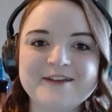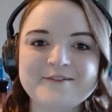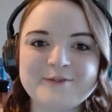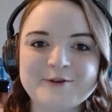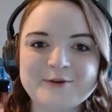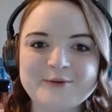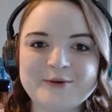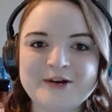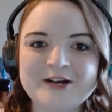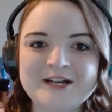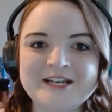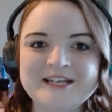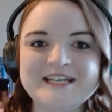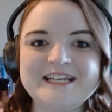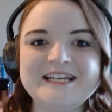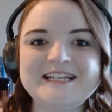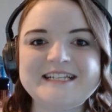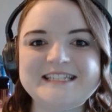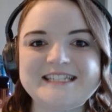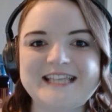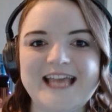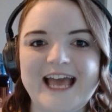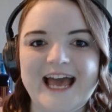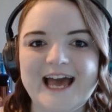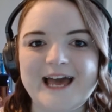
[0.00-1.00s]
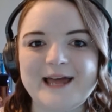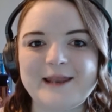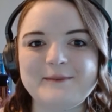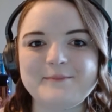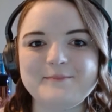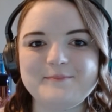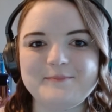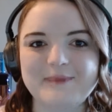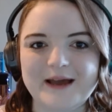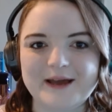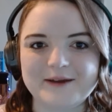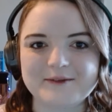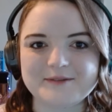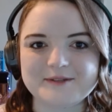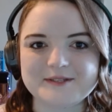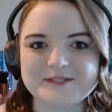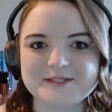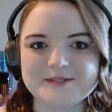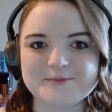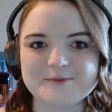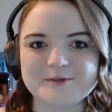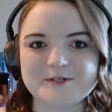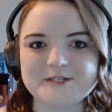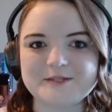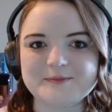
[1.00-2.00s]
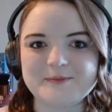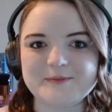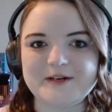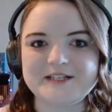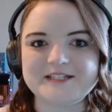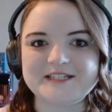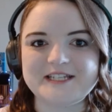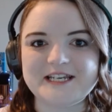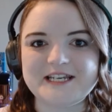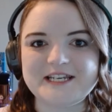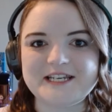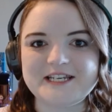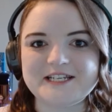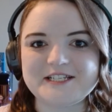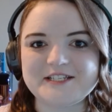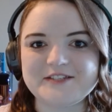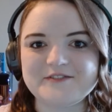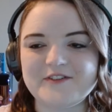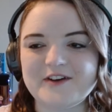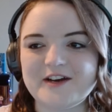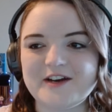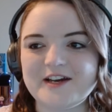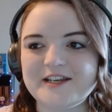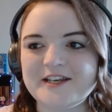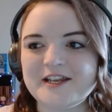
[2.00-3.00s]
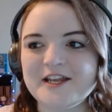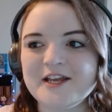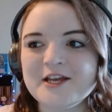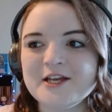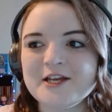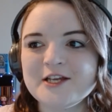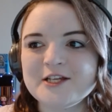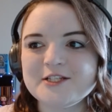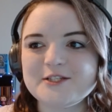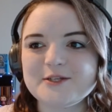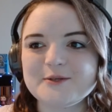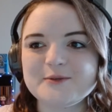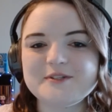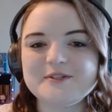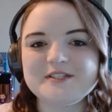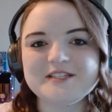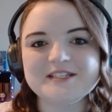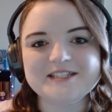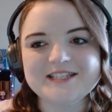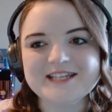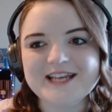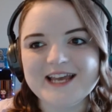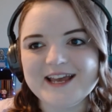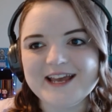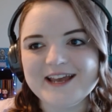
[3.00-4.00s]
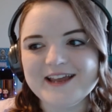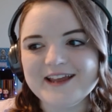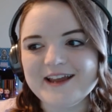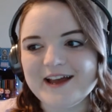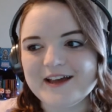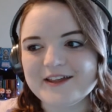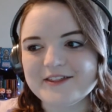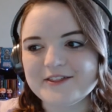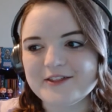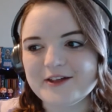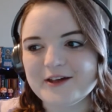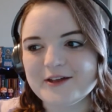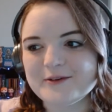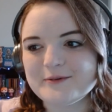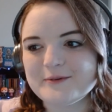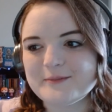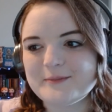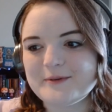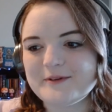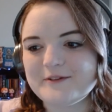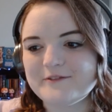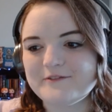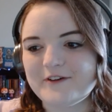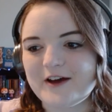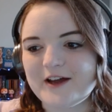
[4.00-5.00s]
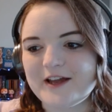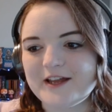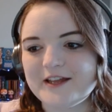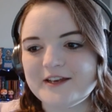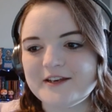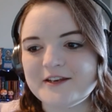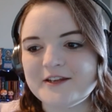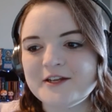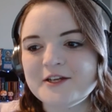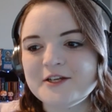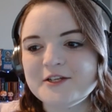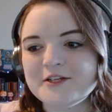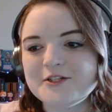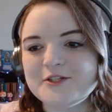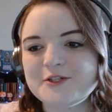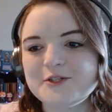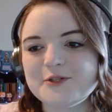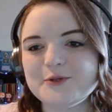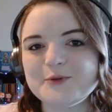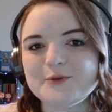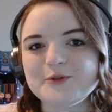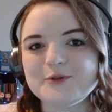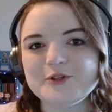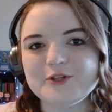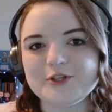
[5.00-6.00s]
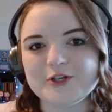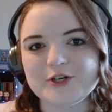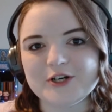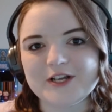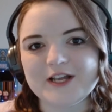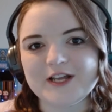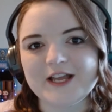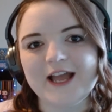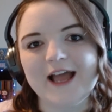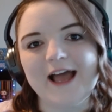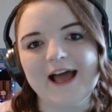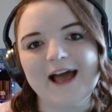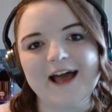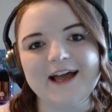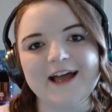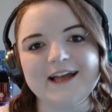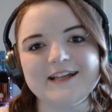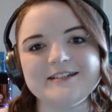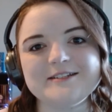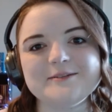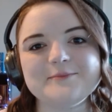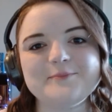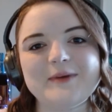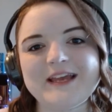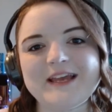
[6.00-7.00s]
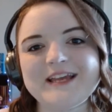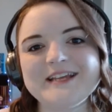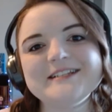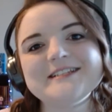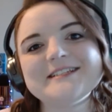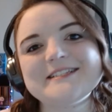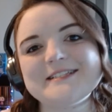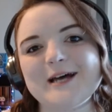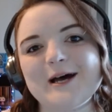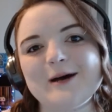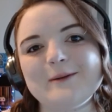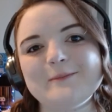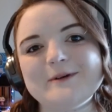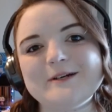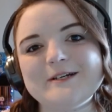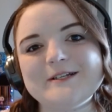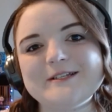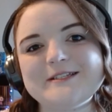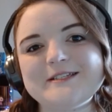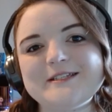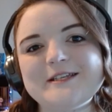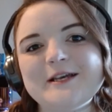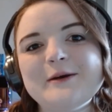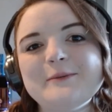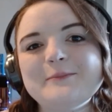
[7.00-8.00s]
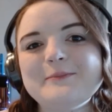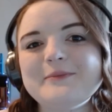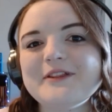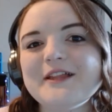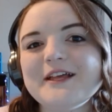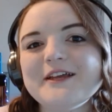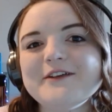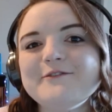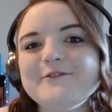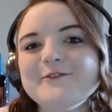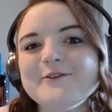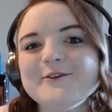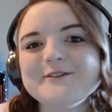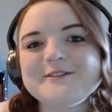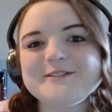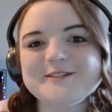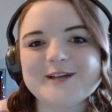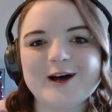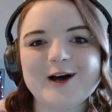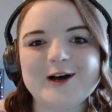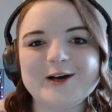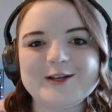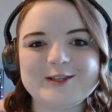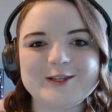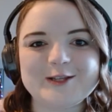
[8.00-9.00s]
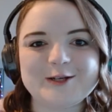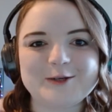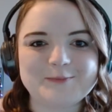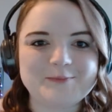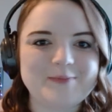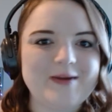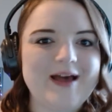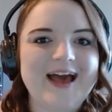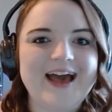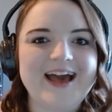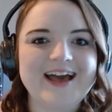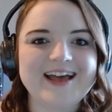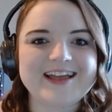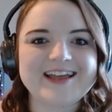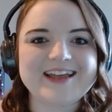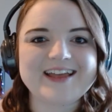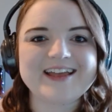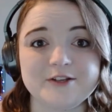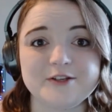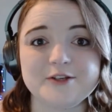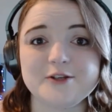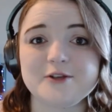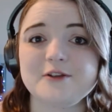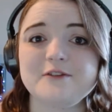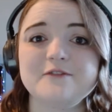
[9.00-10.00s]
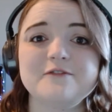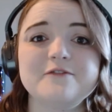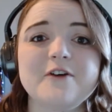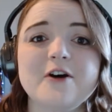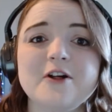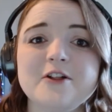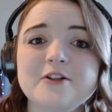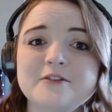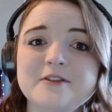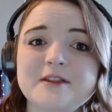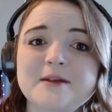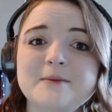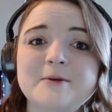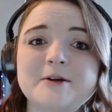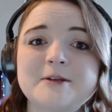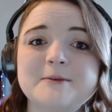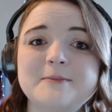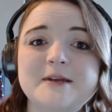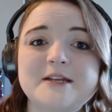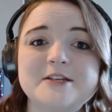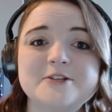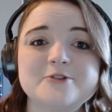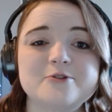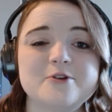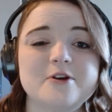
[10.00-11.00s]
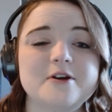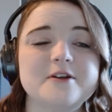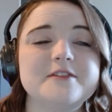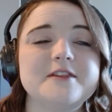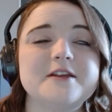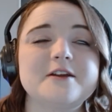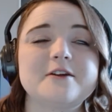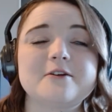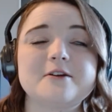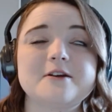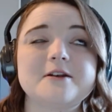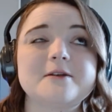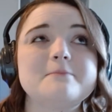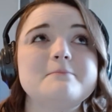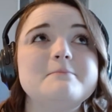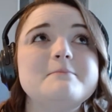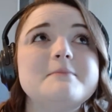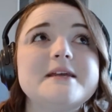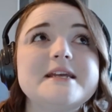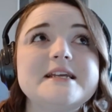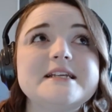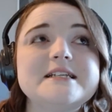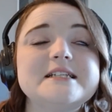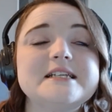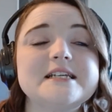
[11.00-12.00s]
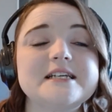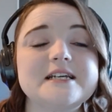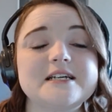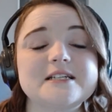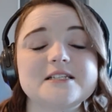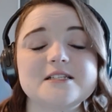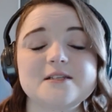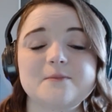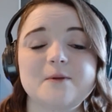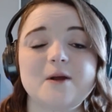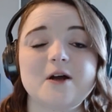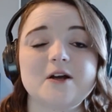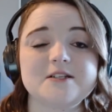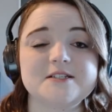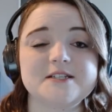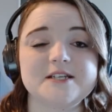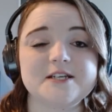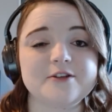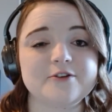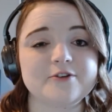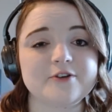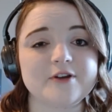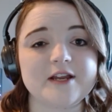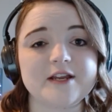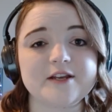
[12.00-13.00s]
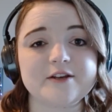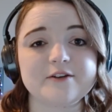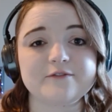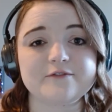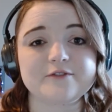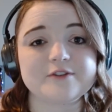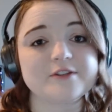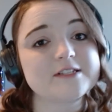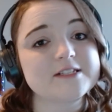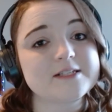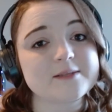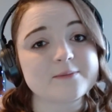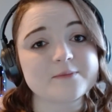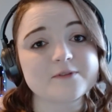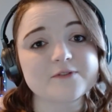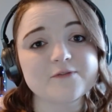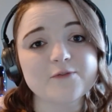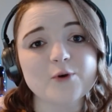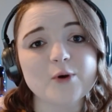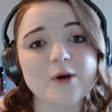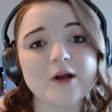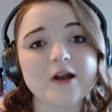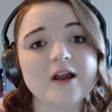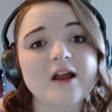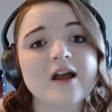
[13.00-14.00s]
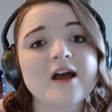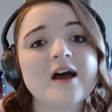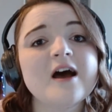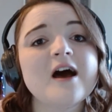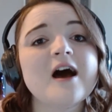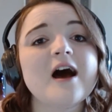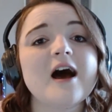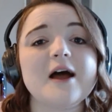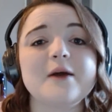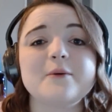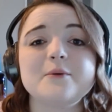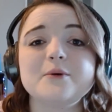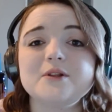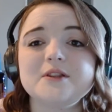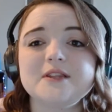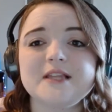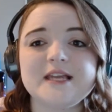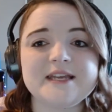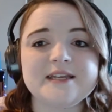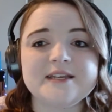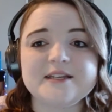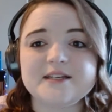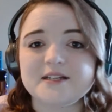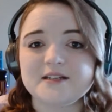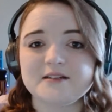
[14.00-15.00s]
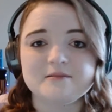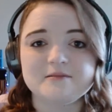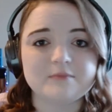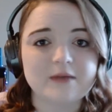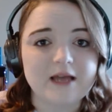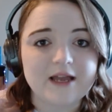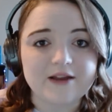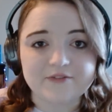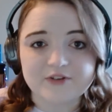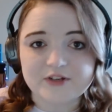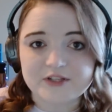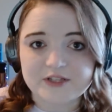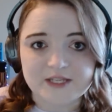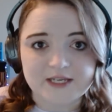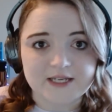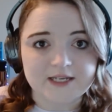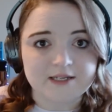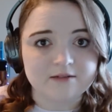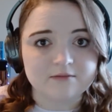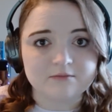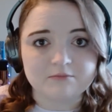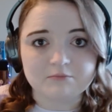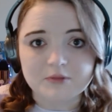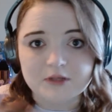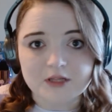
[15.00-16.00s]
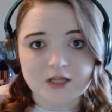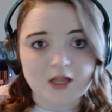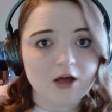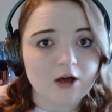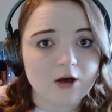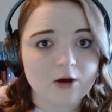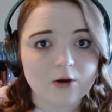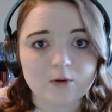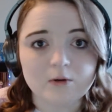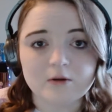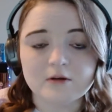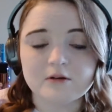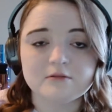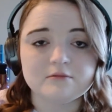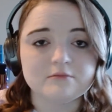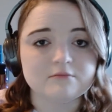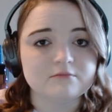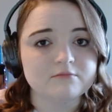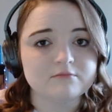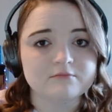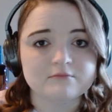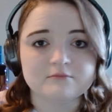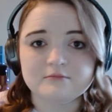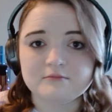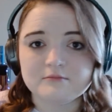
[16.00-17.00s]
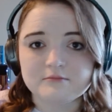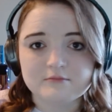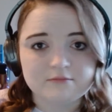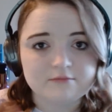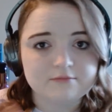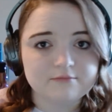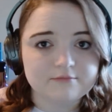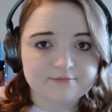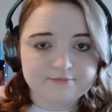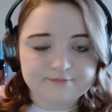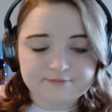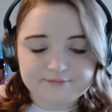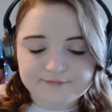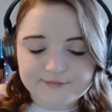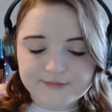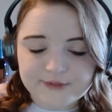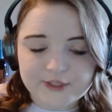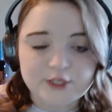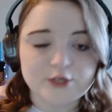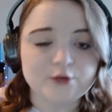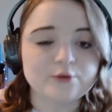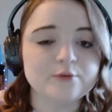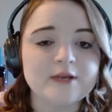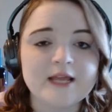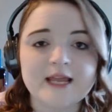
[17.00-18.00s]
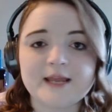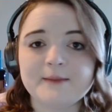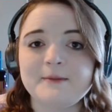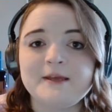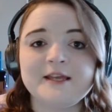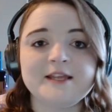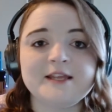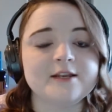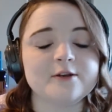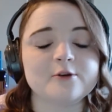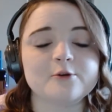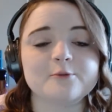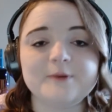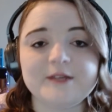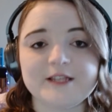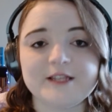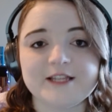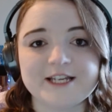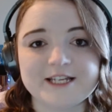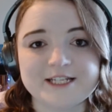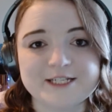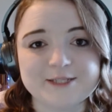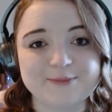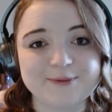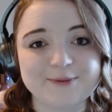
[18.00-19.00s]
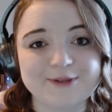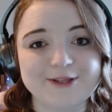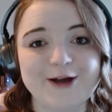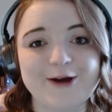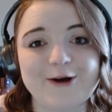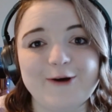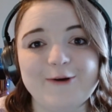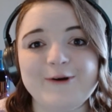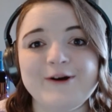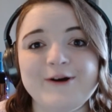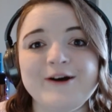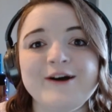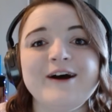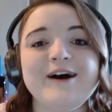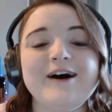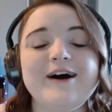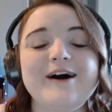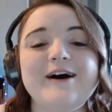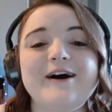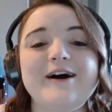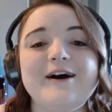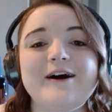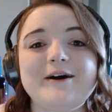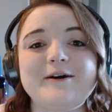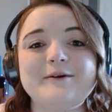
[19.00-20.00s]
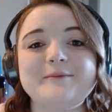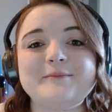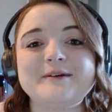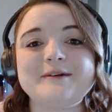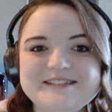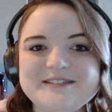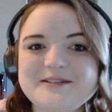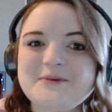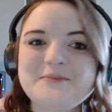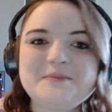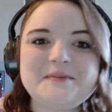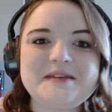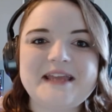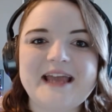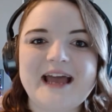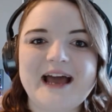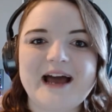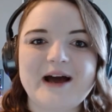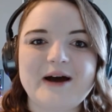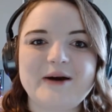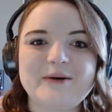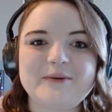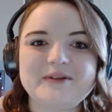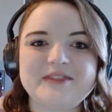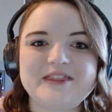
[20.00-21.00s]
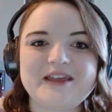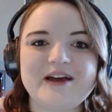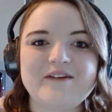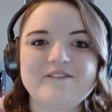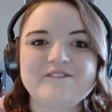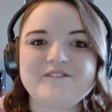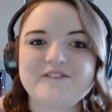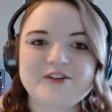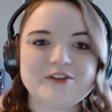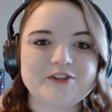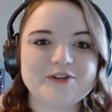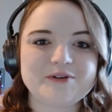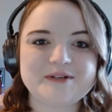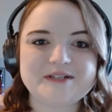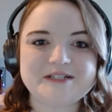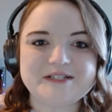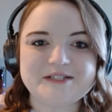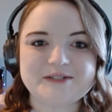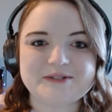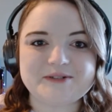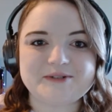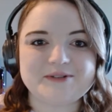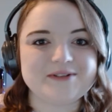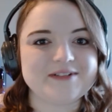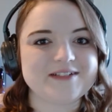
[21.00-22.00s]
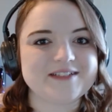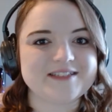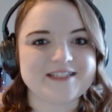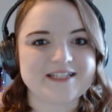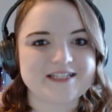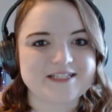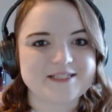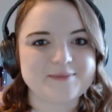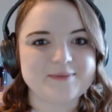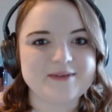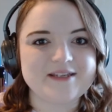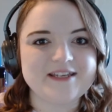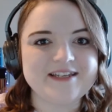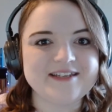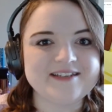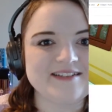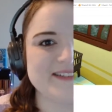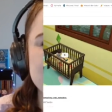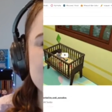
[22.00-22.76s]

everyone, it's Kat, back with some more spontaneous fun. So today I thought it would be fun to look at Pandasama's Playful Toddler Pack. You can follow them on Patreon. They are an amazing custom content creator for The Sims 4. I will link everything below. You name it, it'll be linked below. Um, so meow, without further ado, let's begin.